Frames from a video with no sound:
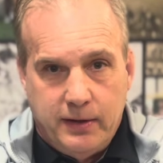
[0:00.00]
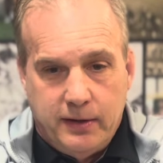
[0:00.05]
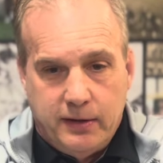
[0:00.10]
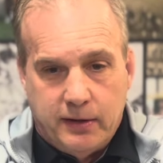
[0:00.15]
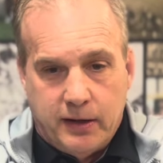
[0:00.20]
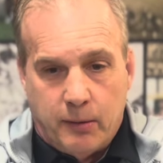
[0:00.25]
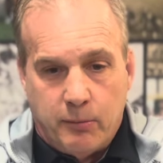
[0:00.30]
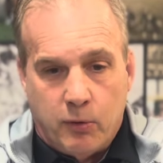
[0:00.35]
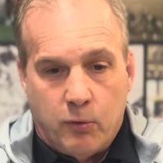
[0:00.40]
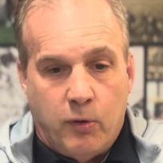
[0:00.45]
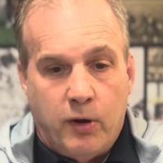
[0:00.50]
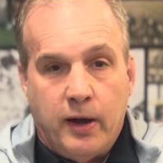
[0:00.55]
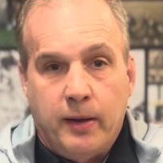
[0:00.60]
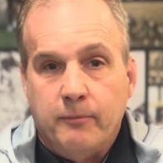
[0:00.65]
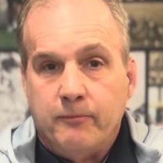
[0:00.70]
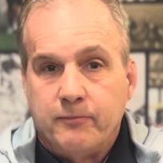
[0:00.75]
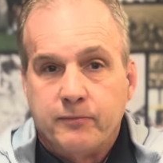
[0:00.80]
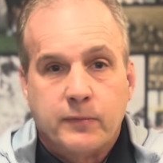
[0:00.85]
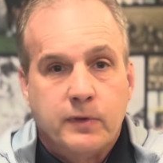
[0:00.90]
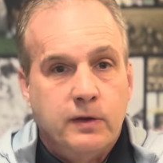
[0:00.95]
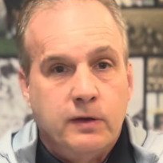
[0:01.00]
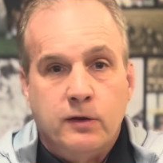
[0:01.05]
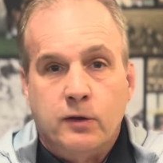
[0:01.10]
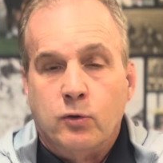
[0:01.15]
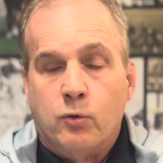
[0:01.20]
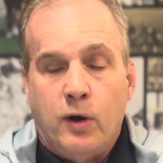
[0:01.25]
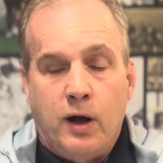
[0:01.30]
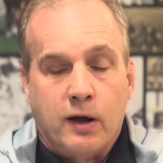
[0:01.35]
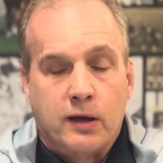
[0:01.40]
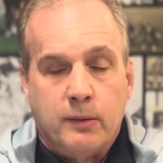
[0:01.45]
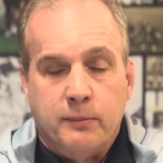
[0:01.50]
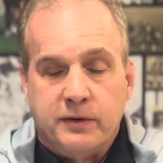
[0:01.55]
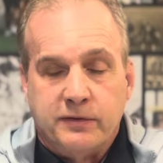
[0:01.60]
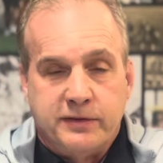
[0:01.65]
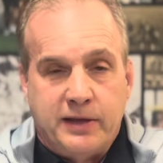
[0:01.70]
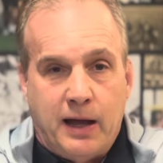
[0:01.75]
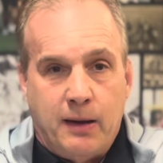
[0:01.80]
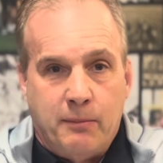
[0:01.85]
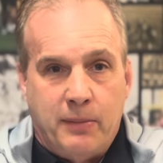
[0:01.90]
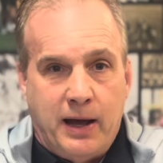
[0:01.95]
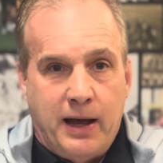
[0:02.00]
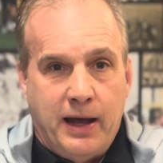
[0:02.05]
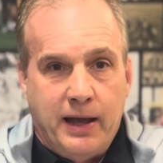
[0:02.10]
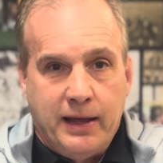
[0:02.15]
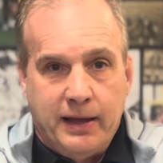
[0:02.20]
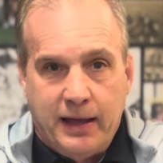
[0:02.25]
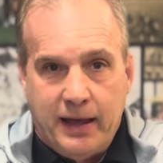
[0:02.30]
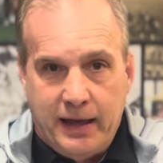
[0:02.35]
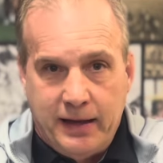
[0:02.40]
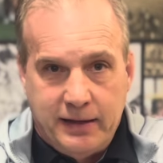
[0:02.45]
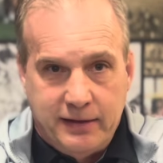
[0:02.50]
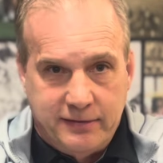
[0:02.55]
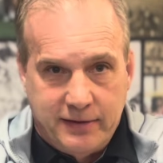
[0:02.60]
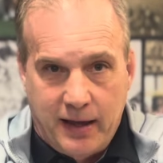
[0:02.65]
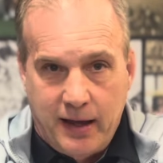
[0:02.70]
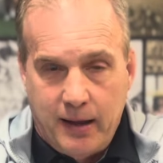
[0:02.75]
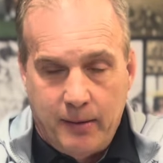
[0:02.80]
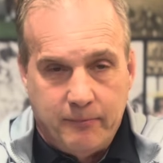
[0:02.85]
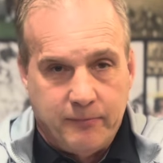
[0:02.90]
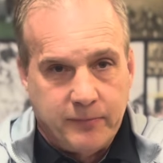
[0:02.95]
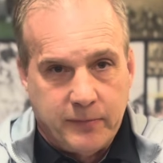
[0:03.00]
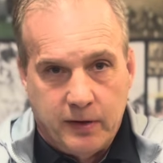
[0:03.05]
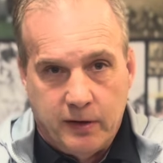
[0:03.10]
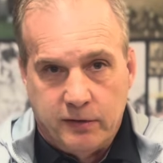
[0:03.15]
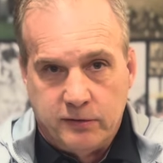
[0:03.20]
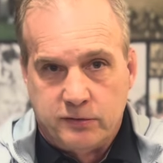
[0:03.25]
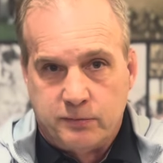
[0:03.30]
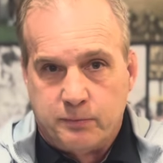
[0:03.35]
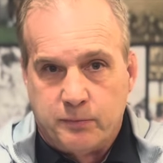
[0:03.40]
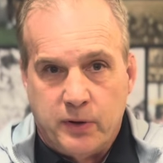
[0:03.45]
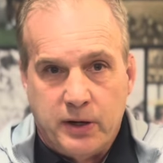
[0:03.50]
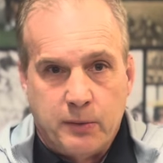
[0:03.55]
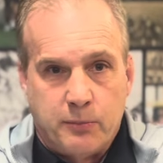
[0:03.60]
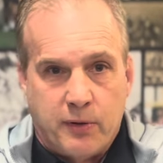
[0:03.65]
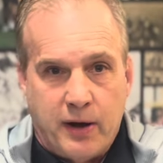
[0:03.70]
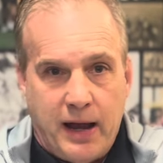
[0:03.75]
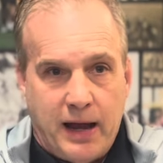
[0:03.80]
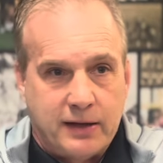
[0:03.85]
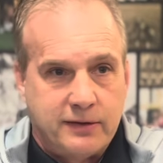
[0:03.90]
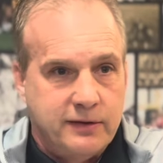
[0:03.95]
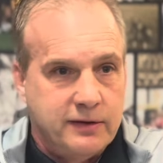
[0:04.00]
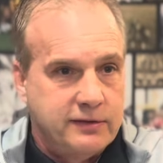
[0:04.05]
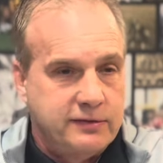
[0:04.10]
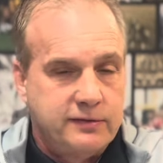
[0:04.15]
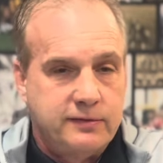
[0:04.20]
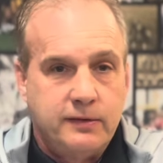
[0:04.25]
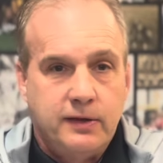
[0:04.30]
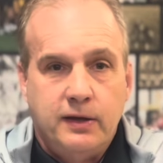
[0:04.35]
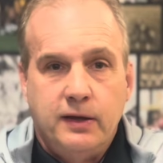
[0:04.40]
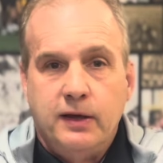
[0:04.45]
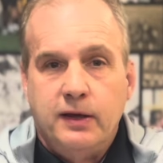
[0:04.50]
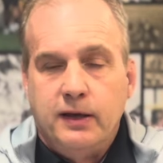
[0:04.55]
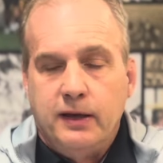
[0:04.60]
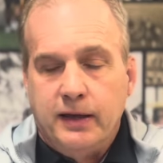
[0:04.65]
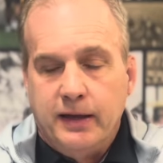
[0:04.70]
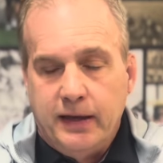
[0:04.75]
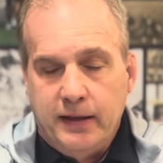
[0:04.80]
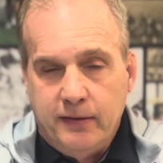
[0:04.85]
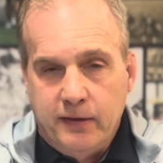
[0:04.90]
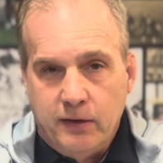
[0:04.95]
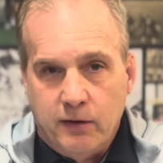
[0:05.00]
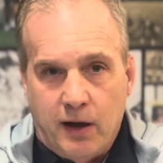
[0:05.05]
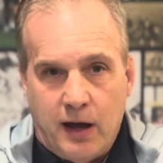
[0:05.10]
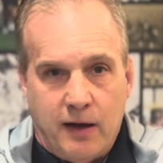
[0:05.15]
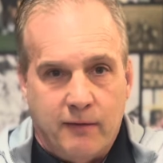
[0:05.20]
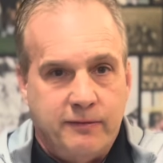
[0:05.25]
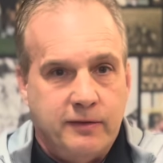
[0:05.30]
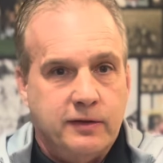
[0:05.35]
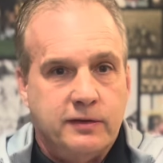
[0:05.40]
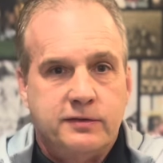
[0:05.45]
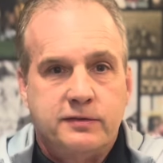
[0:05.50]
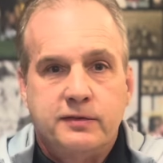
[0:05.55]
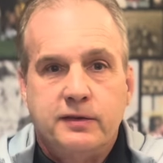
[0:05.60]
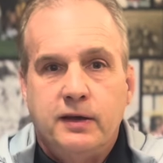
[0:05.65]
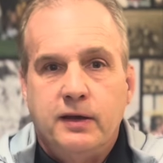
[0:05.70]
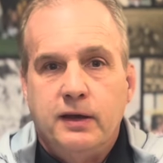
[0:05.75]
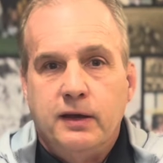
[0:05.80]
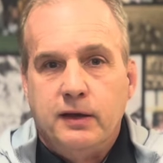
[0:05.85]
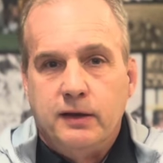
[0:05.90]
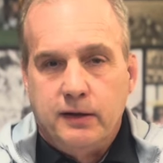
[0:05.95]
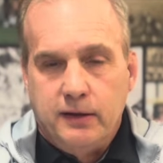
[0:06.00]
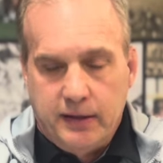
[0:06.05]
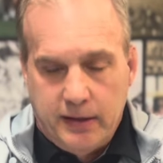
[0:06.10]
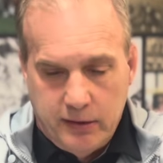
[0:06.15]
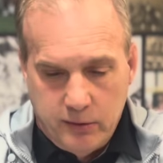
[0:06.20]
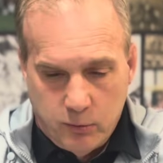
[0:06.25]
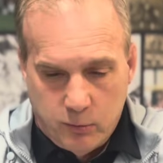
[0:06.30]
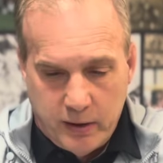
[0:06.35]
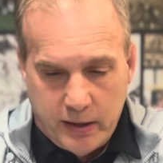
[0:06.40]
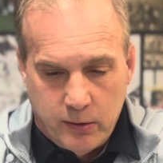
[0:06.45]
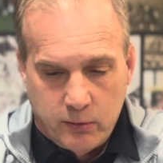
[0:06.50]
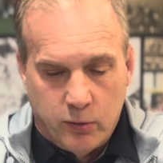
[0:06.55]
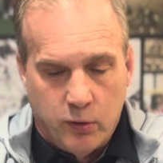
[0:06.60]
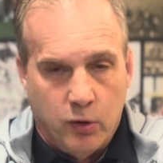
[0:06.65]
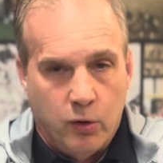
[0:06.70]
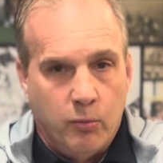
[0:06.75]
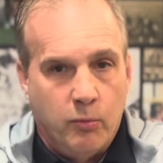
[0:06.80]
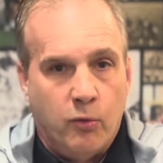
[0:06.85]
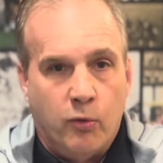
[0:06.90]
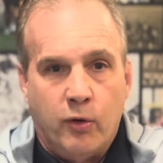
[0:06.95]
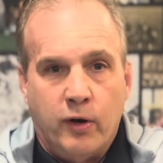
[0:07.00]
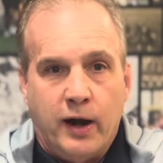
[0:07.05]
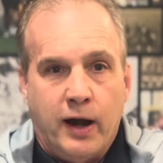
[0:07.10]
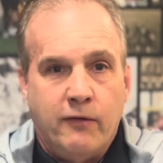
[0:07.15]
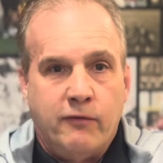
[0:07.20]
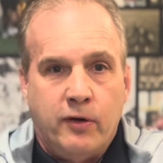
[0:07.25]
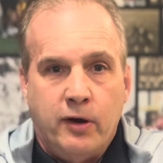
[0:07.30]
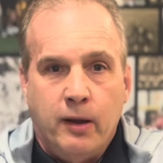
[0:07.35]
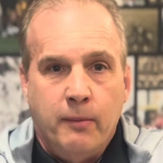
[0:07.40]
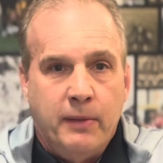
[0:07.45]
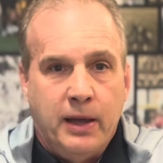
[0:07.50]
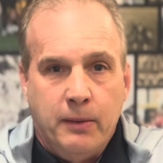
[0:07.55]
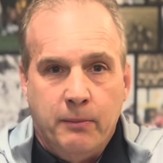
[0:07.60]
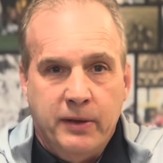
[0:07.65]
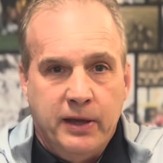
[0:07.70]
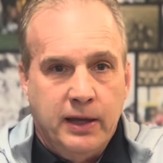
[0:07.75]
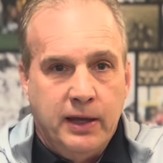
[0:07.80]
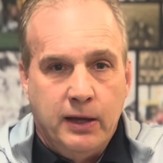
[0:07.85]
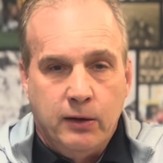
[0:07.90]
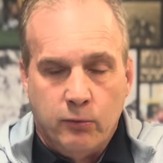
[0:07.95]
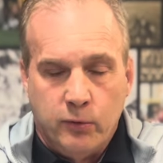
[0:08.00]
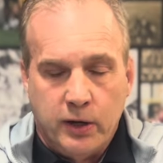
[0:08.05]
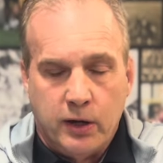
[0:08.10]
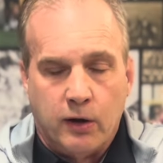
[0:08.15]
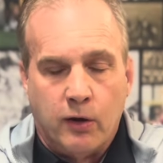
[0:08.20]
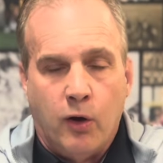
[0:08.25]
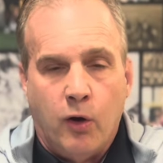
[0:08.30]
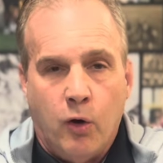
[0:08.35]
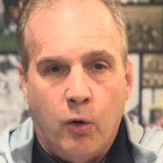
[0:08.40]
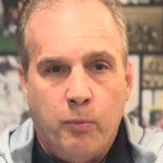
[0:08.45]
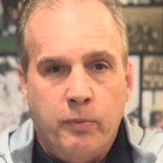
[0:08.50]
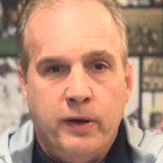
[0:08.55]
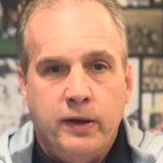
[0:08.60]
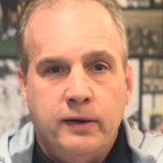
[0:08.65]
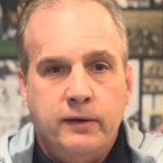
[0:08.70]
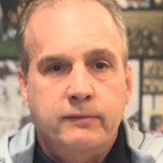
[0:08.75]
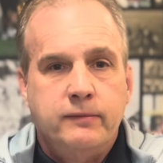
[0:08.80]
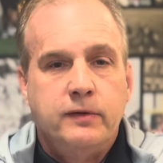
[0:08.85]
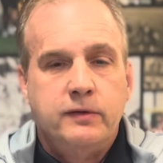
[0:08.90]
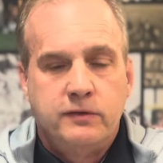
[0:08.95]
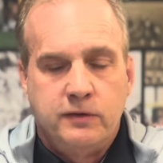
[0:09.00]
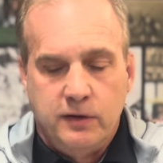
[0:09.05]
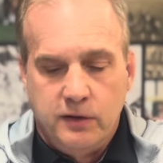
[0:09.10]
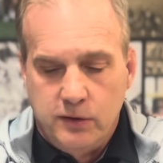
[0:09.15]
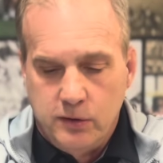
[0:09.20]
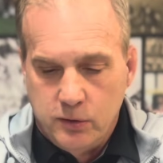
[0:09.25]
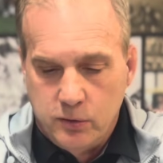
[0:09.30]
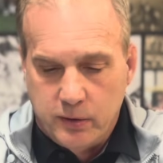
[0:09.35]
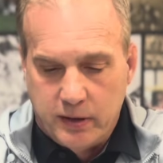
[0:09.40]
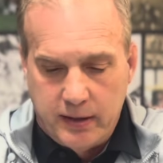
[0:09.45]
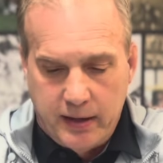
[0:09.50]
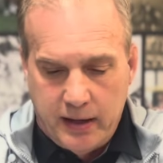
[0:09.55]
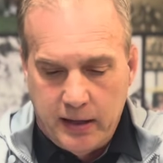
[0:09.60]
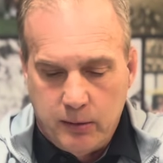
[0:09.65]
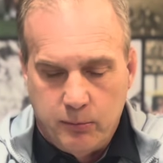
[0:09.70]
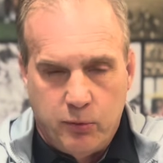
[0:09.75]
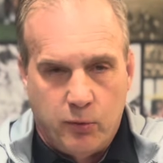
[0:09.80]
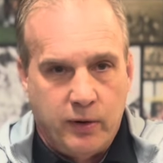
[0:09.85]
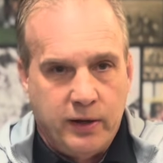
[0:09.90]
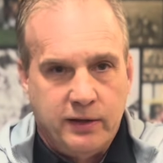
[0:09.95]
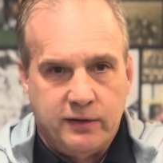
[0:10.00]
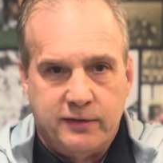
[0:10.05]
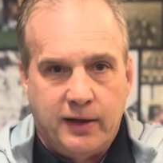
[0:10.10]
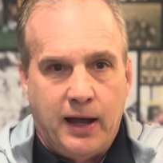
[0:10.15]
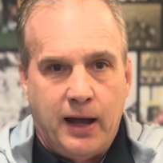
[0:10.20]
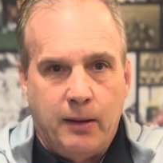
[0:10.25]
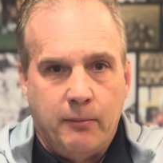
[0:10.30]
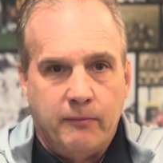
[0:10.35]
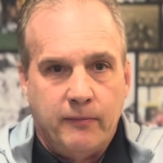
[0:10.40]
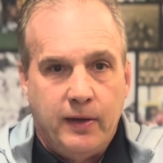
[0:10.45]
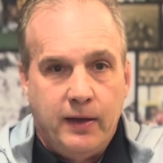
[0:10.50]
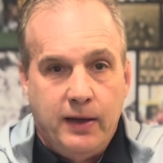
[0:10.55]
Number one, you're welcome to stop by anytime. Spring practice, in the office, in the weight room, wherever it may be, we are open to you at any point in time.